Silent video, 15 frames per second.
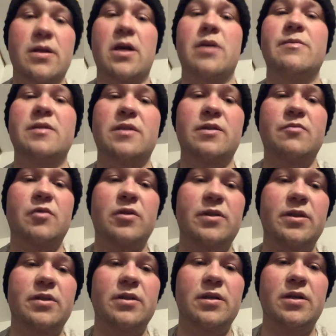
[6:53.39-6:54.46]
Edmonton
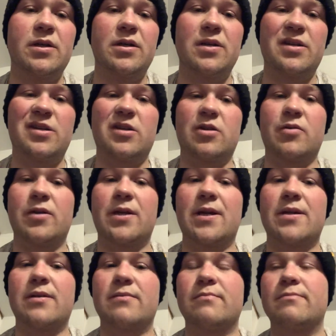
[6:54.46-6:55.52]
really, you know,
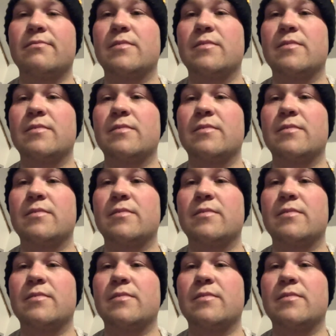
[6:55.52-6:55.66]
again,